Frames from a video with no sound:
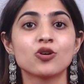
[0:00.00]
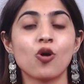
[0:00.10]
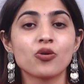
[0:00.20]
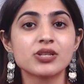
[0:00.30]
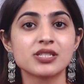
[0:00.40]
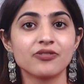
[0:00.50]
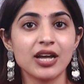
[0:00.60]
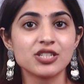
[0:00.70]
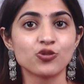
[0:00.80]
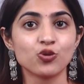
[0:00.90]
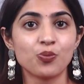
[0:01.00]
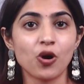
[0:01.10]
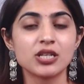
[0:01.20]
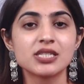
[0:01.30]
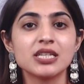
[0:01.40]
the Congress divide and rule
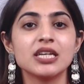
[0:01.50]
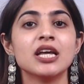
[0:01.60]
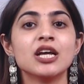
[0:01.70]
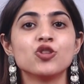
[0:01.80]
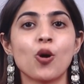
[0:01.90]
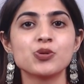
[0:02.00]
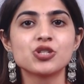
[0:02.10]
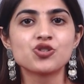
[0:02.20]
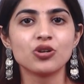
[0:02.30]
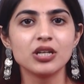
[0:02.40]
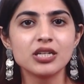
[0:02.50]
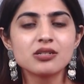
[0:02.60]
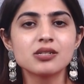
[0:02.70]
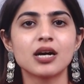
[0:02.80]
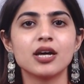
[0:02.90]
policy, the opposition
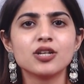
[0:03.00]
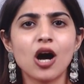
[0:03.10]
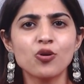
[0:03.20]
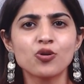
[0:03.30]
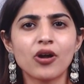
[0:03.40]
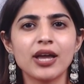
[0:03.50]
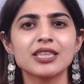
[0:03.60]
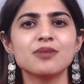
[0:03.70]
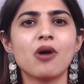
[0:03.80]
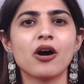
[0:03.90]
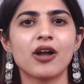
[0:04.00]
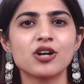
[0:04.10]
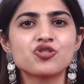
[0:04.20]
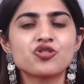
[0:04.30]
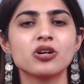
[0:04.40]
leaders are now crying that
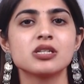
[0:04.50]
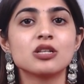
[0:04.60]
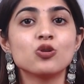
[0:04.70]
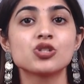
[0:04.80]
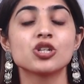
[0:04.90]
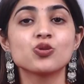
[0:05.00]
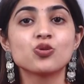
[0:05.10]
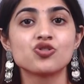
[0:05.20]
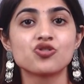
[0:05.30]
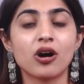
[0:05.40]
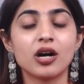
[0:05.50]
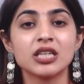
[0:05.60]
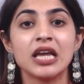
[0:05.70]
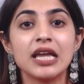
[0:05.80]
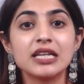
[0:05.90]
Maharashtra is losing to
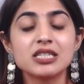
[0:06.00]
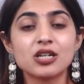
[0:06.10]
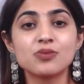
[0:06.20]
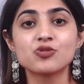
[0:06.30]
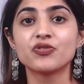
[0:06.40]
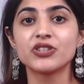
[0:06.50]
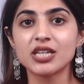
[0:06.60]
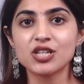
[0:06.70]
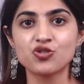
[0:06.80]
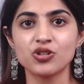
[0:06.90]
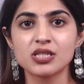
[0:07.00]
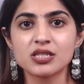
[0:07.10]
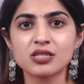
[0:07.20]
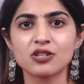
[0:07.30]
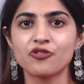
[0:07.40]
Gujarat in terms of
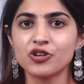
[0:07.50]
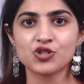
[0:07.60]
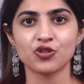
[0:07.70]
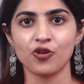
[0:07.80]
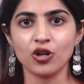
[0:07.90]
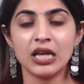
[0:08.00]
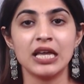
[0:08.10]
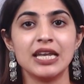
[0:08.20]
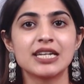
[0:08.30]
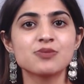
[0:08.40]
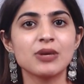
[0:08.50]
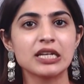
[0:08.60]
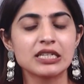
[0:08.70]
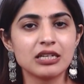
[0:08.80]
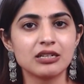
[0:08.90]
industries. First of all, let us make
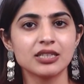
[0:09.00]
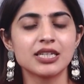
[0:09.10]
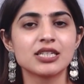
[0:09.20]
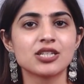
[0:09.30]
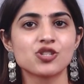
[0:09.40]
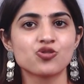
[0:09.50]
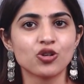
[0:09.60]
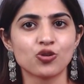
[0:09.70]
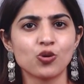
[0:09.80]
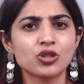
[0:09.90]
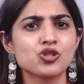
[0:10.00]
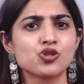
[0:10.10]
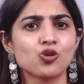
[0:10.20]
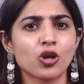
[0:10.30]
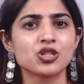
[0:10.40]
it clear that industrial growth is
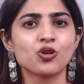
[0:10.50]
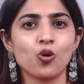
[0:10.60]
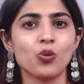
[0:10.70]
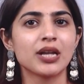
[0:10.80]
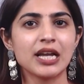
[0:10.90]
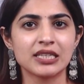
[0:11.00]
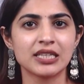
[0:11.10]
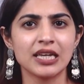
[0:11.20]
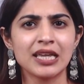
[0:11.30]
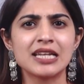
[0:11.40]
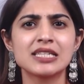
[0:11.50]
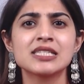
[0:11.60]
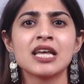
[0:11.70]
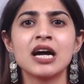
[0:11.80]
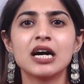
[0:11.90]
not an overnight thing and
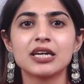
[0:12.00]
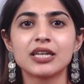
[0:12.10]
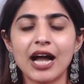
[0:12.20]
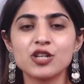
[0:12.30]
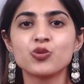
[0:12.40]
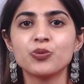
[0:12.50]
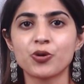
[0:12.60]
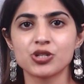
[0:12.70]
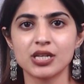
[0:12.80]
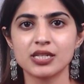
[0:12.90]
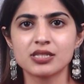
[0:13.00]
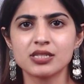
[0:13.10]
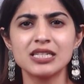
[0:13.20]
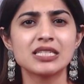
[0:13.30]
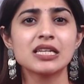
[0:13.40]
is a gradual process.
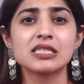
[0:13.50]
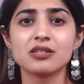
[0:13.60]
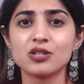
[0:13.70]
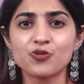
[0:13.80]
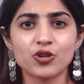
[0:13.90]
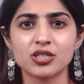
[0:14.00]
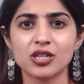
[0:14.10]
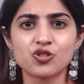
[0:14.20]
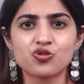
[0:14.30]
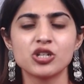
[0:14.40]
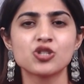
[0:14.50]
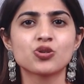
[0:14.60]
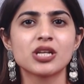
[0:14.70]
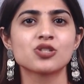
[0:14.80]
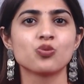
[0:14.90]
It takes years for industries to
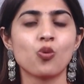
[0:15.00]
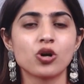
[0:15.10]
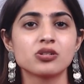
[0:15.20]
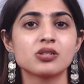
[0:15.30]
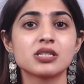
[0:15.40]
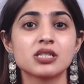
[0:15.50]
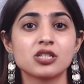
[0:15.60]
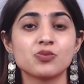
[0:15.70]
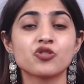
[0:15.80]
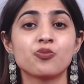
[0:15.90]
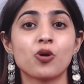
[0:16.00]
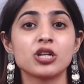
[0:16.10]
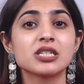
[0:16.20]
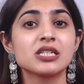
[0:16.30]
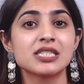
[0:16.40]
test waters in terms of
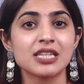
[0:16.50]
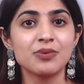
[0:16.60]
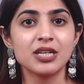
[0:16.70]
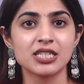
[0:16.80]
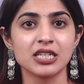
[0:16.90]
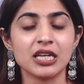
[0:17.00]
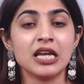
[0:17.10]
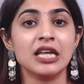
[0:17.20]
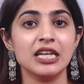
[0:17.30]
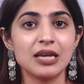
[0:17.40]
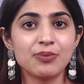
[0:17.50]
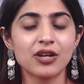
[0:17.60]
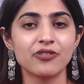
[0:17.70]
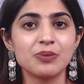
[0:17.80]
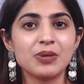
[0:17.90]
political stability, labor
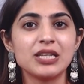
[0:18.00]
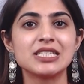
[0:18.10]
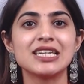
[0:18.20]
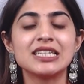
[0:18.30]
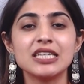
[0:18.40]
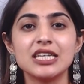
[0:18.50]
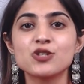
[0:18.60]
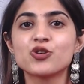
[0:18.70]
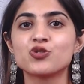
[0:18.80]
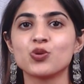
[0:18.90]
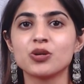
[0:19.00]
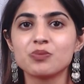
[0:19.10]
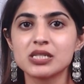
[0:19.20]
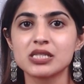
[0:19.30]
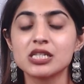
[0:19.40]
availability and ease of doing
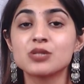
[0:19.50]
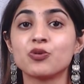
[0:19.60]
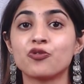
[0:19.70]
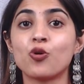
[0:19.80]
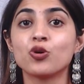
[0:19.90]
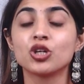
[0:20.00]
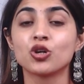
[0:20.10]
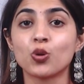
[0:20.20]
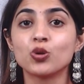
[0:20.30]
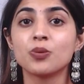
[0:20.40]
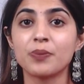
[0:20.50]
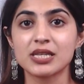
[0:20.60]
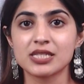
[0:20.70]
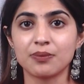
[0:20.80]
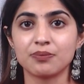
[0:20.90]
business before the growth
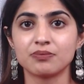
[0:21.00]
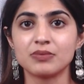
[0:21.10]
picks up.